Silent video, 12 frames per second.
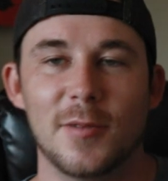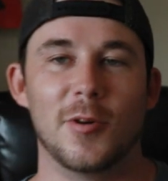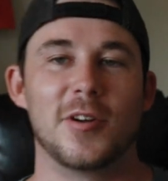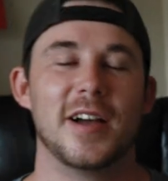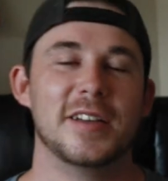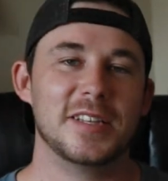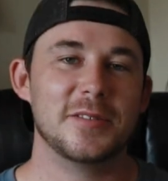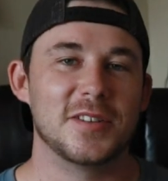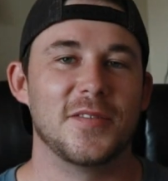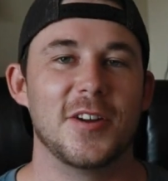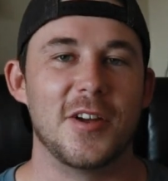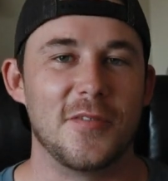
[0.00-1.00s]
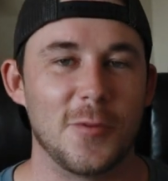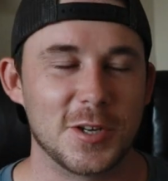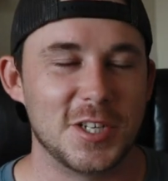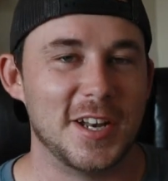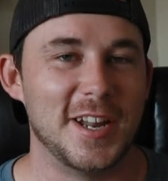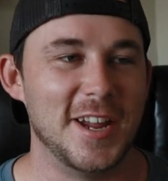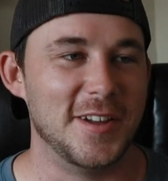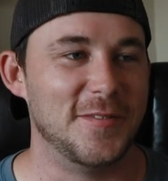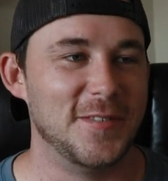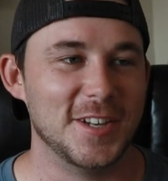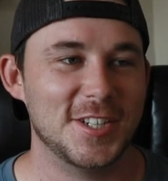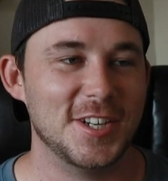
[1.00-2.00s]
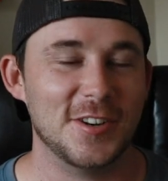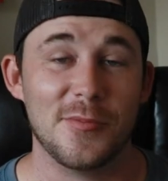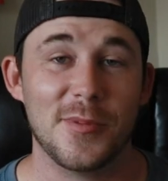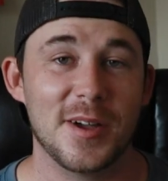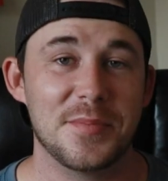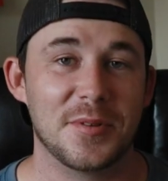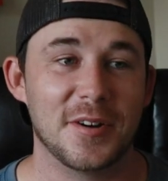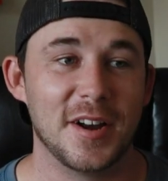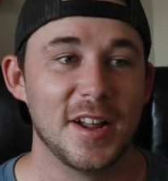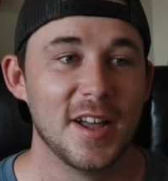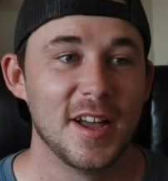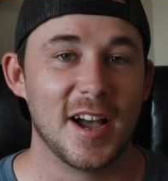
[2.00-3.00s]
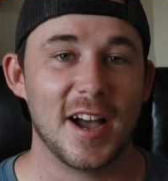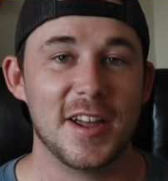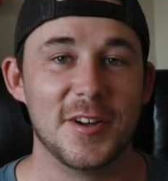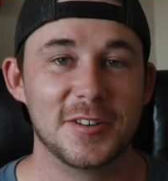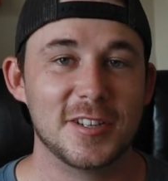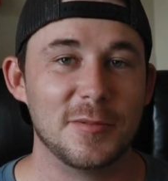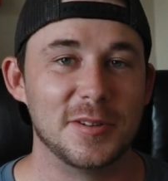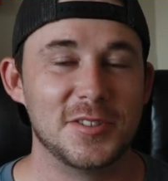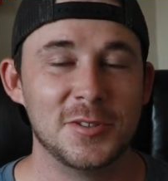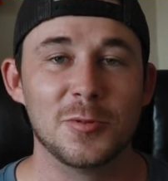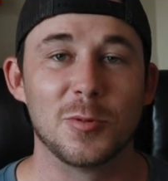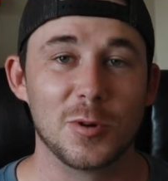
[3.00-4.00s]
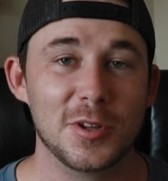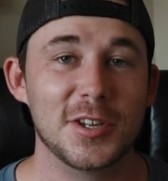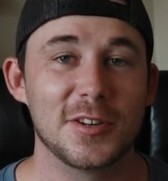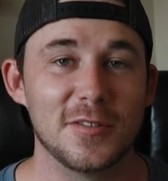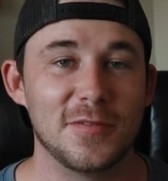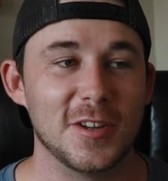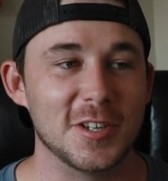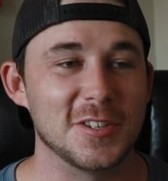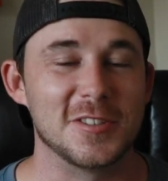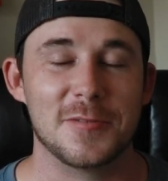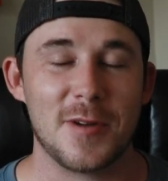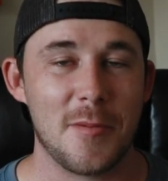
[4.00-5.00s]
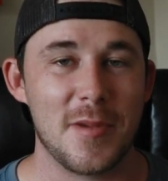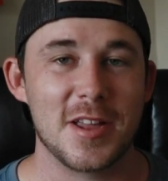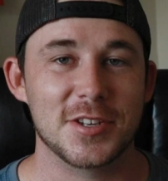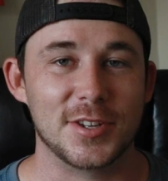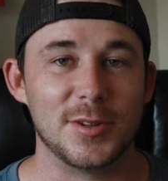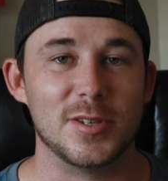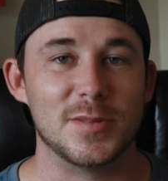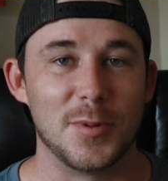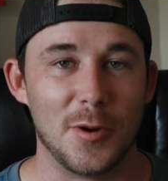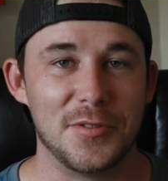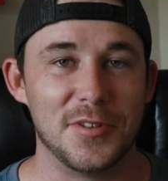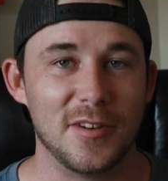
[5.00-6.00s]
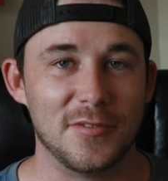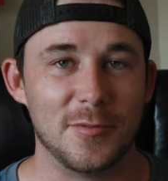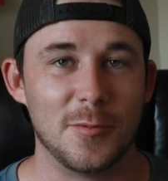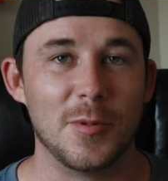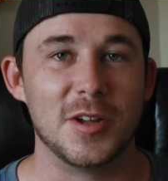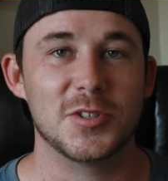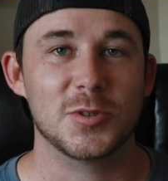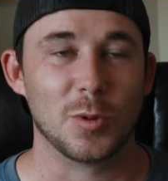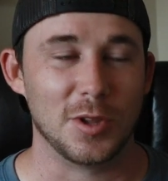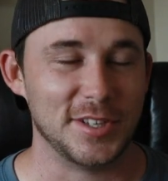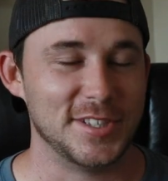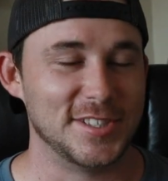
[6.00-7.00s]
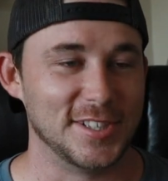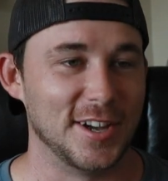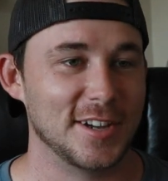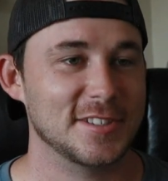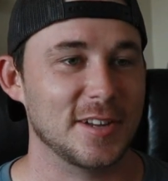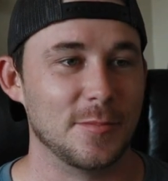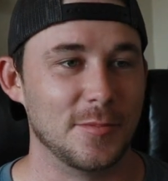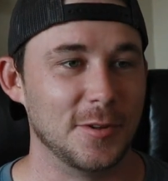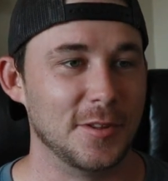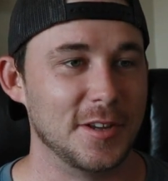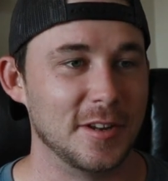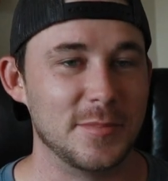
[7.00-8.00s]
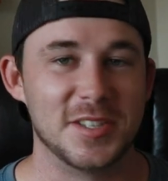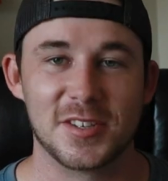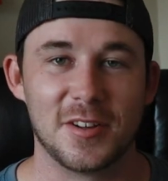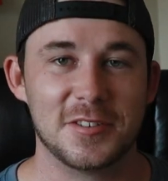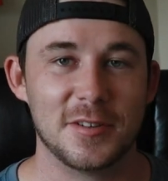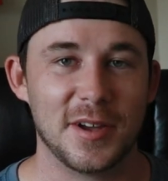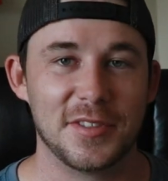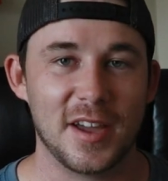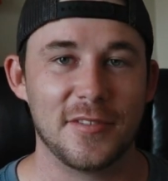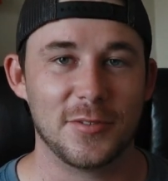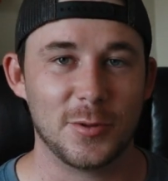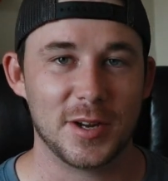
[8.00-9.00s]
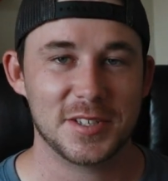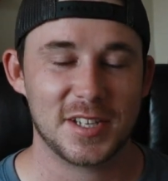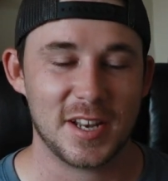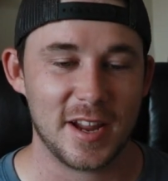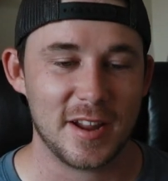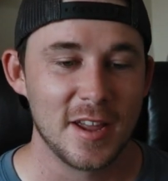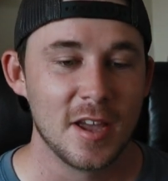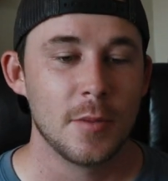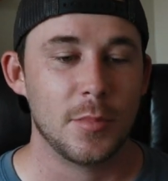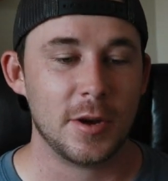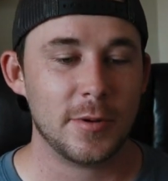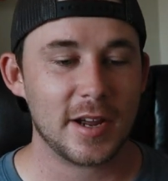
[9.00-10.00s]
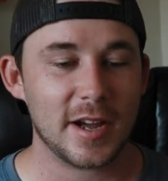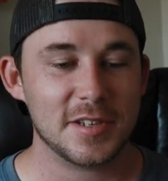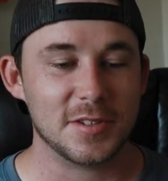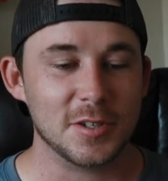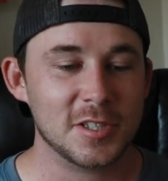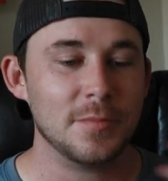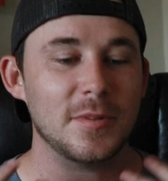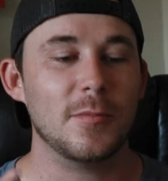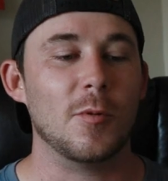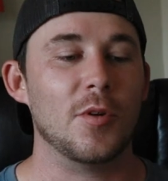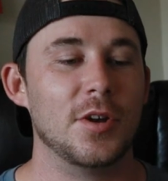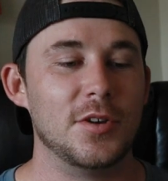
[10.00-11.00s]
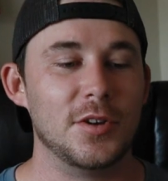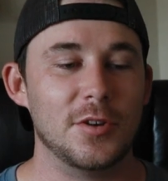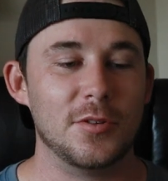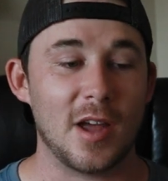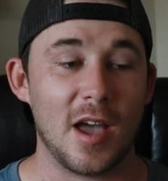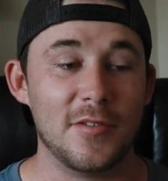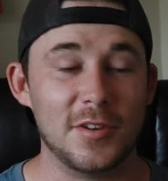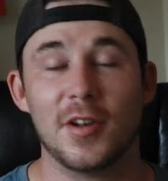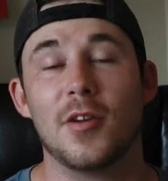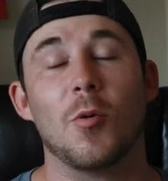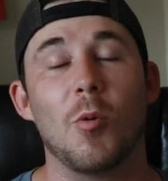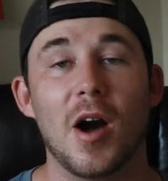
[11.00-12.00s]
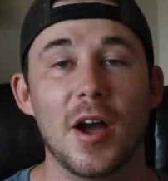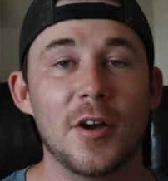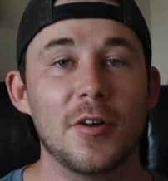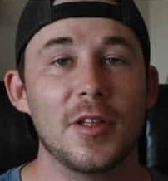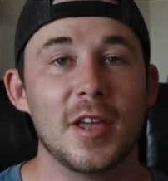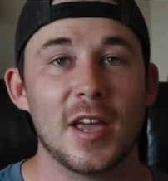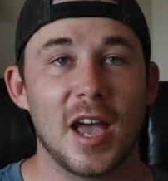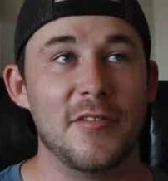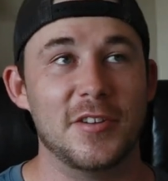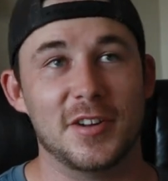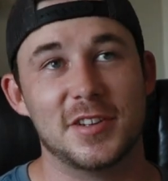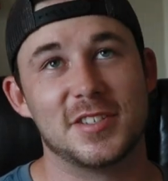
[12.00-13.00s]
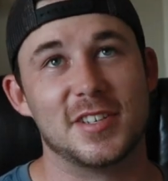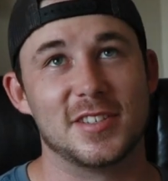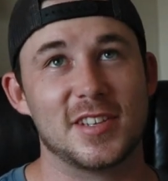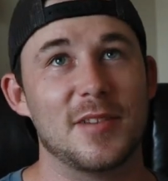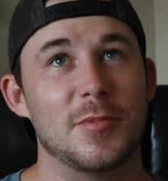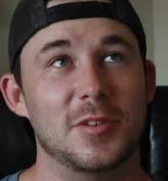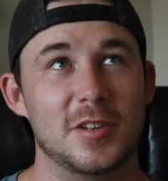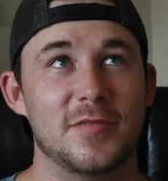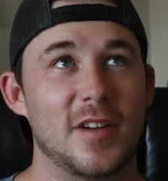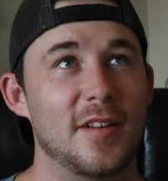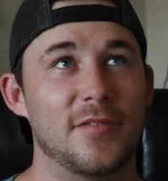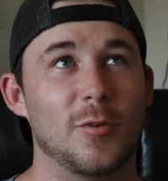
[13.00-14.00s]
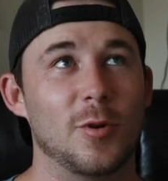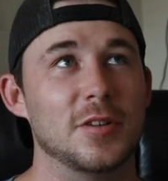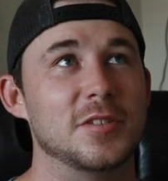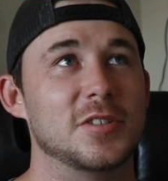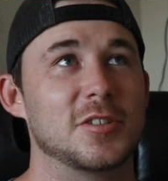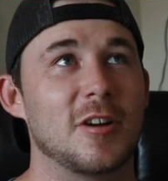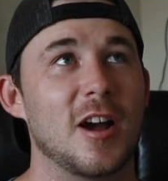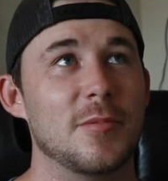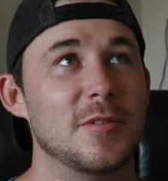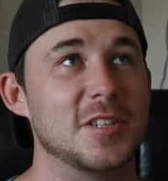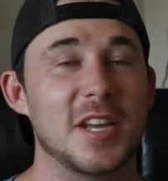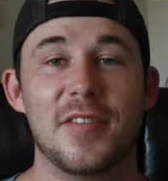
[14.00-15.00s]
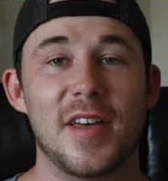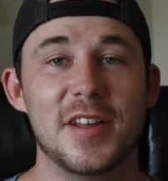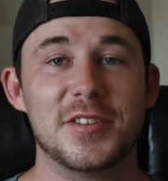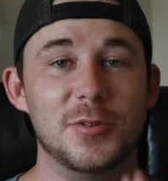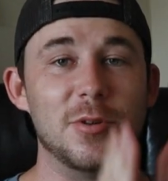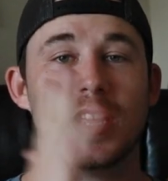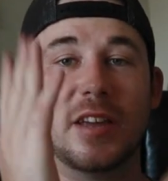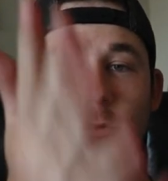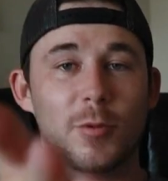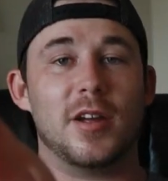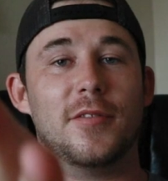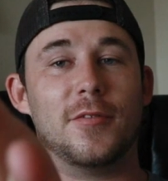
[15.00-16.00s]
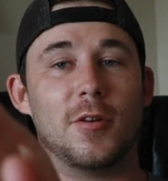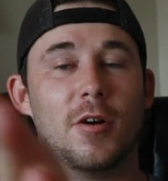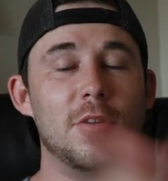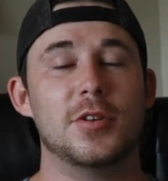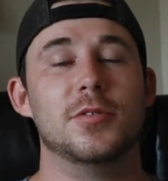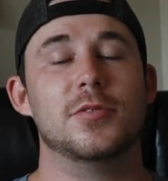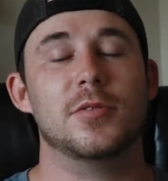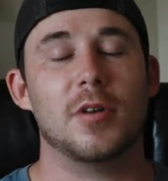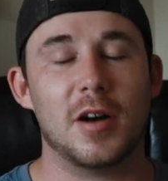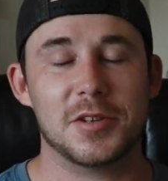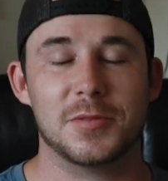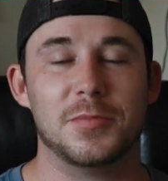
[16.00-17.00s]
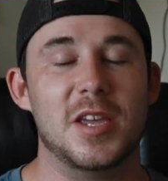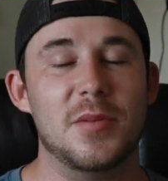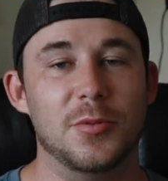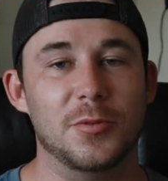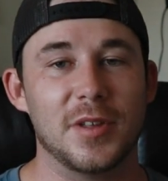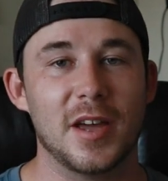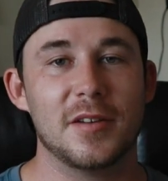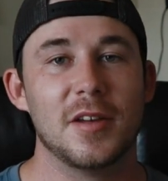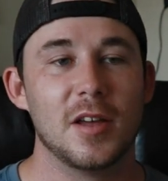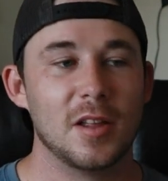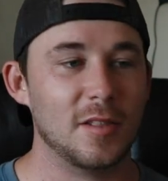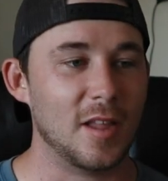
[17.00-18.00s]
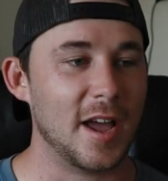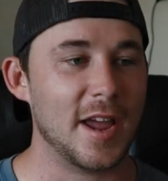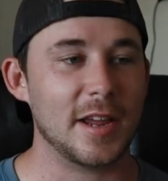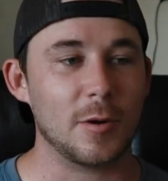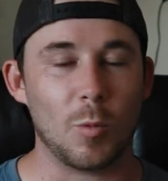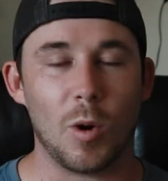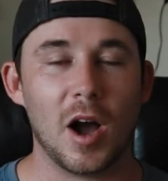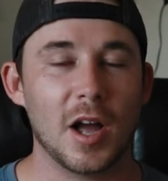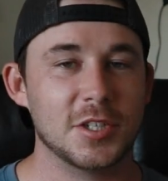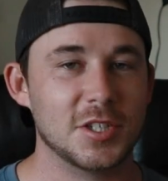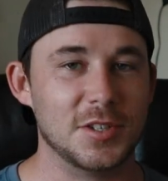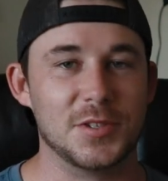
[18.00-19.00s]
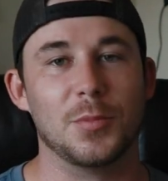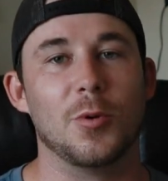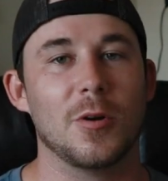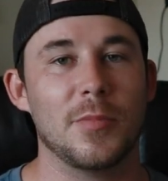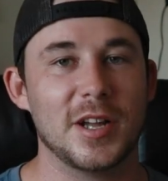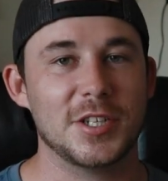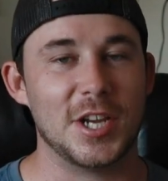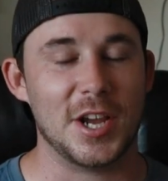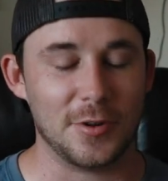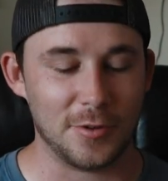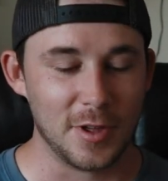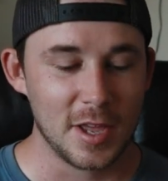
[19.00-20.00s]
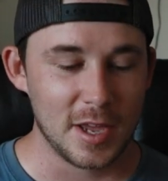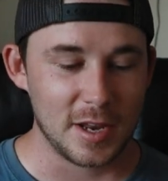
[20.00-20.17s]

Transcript: Well, guys, that was a very unfortunate day of fishing on my part. I hooked up with two really good fish and somehow managed to lose both of them, which really sucks. I'm really going to be salty about that for the rest of the day. But anyway, guys, there's something I've been wanting to do, and I haven't done it in a while. I haven't done it since I believe I had 400 subscribers, and that is do a giveaway for all you awesome people that like, watch, and support my channel.